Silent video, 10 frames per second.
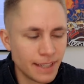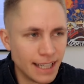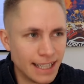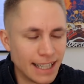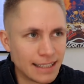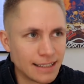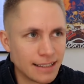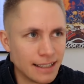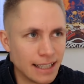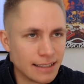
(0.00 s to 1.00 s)
that. And that's
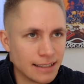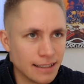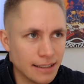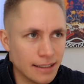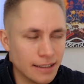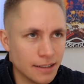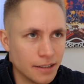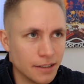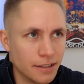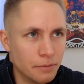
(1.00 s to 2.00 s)
that's
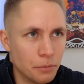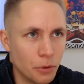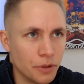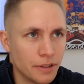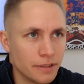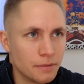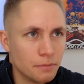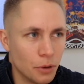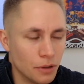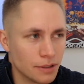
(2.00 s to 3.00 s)
another important
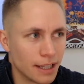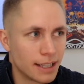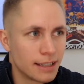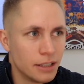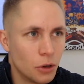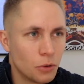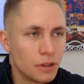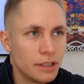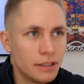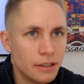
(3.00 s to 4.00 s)
point. I think the
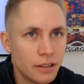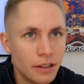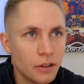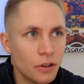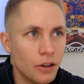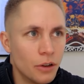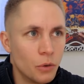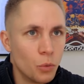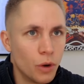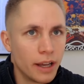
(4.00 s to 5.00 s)
only uh,
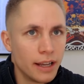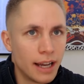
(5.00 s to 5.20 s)
way